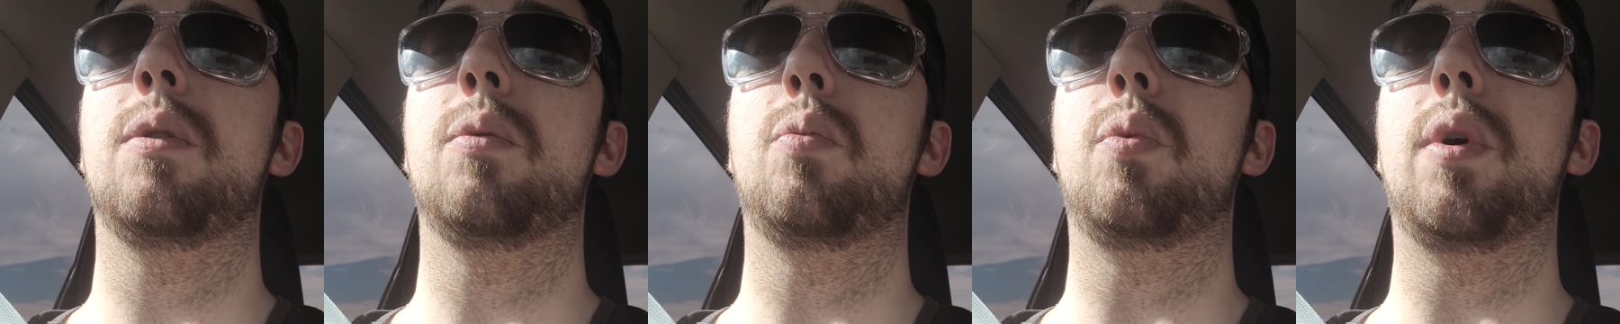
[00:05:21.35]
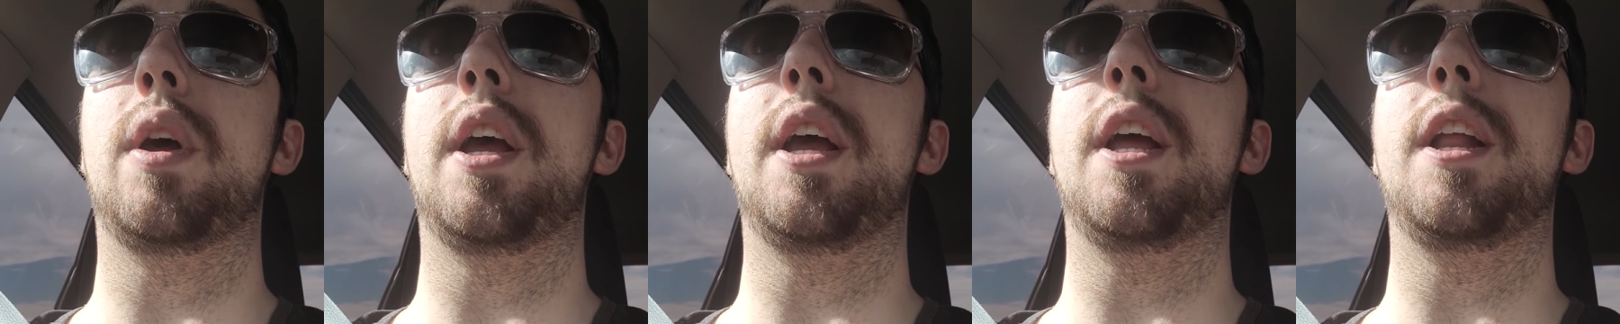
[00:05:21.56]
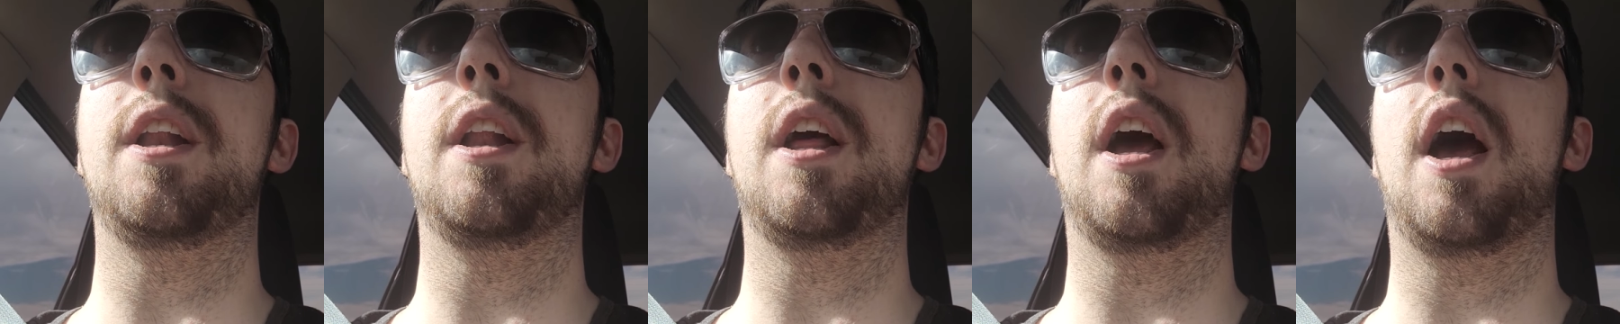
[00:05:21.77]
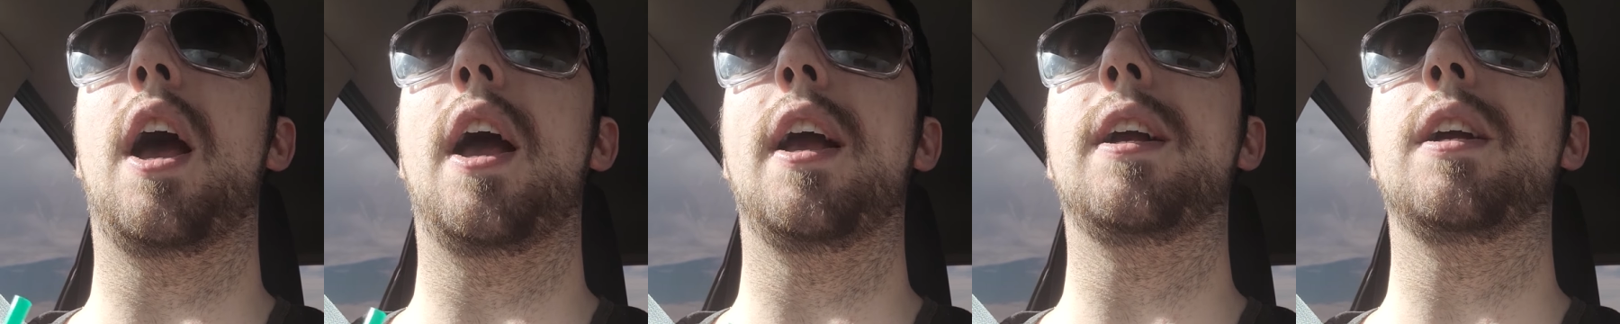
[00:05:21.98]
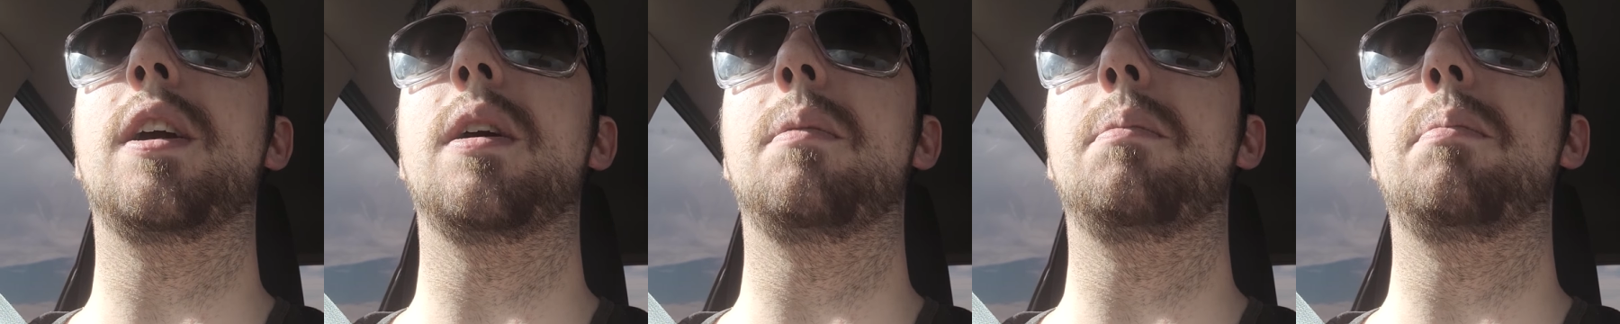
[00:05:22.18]
when
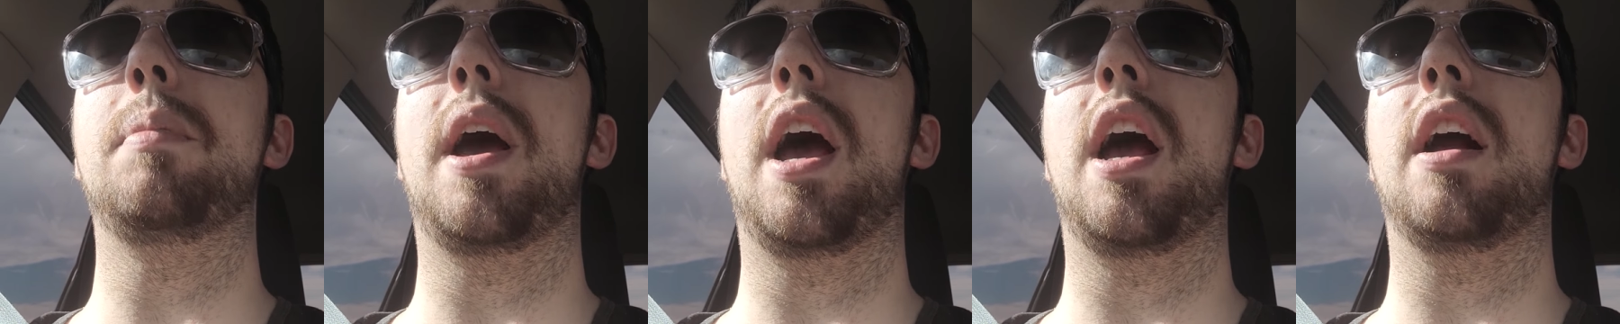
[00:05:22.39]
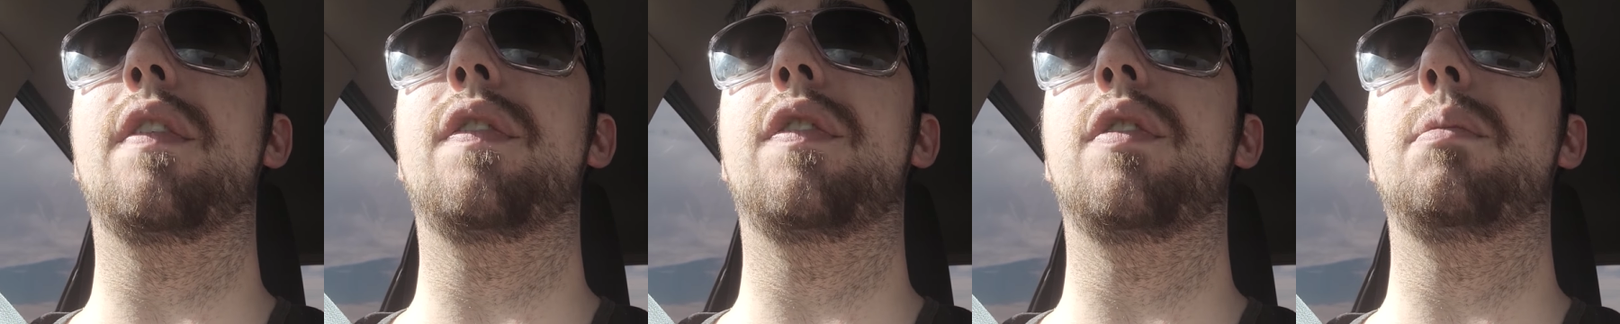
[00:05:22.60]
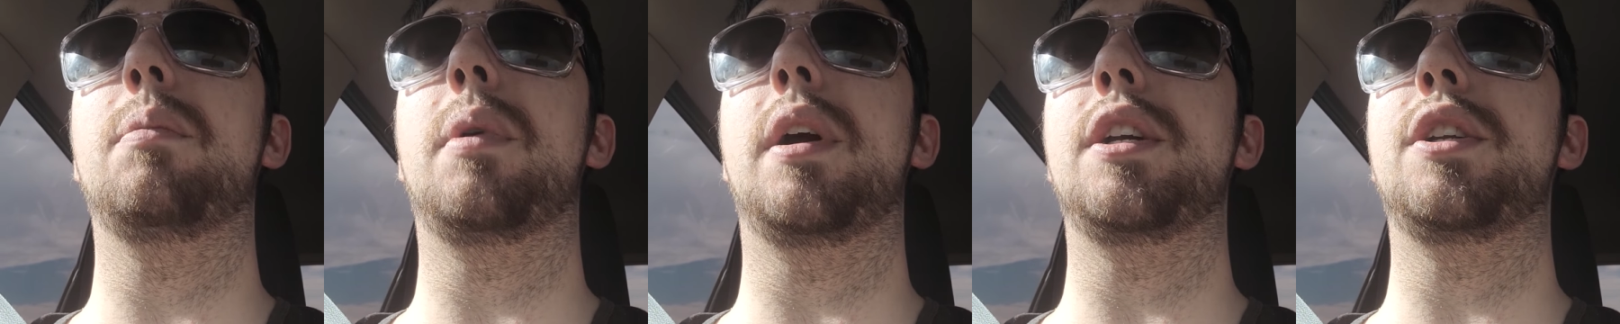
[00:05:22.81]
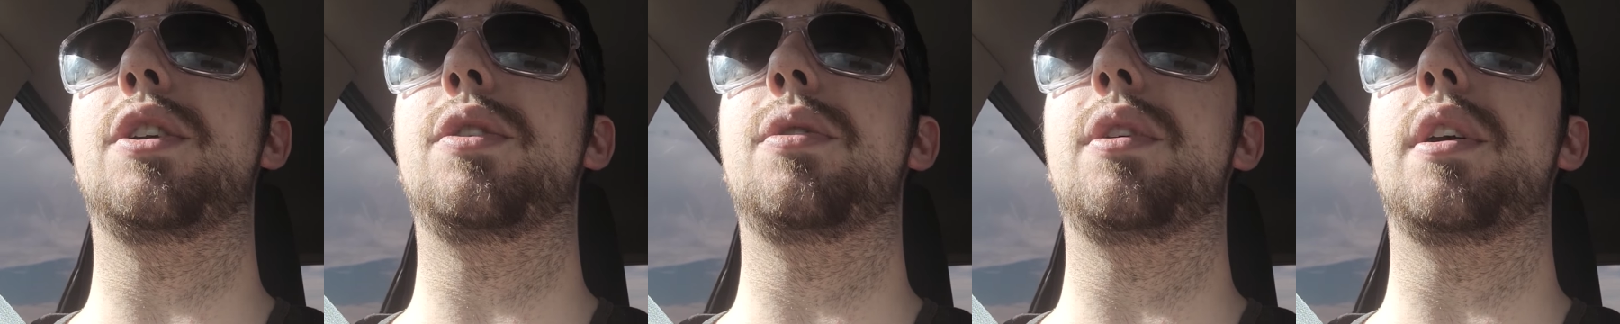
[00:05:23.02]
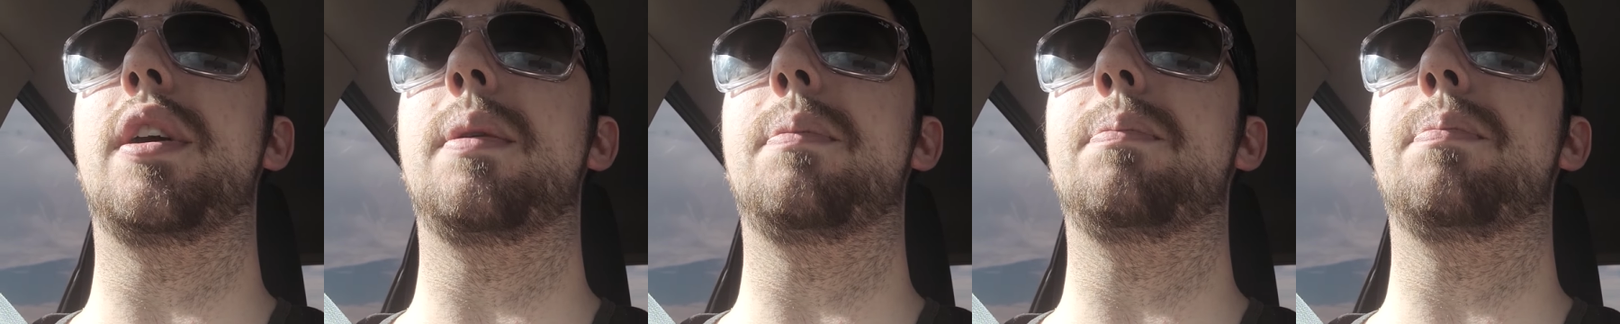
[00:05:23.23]
I come back from my
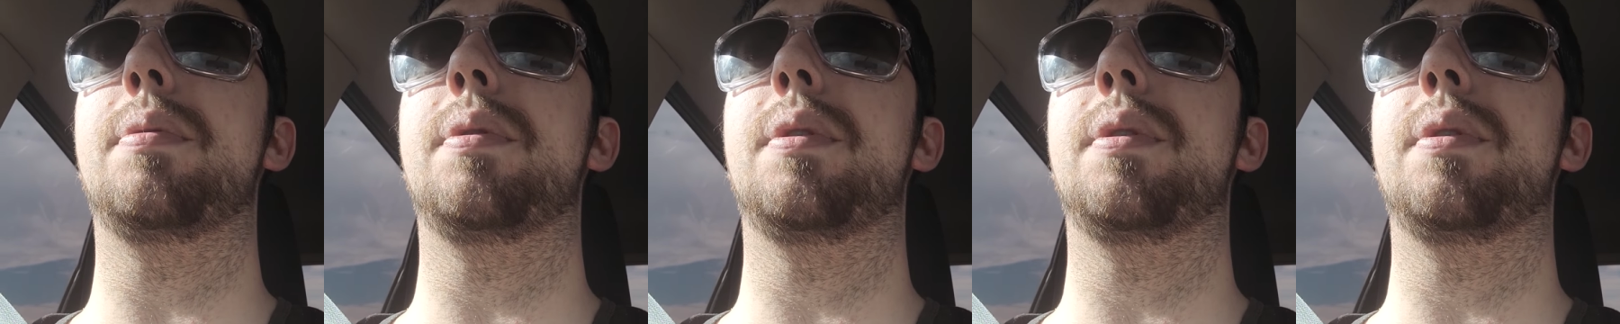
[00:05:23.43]
trip.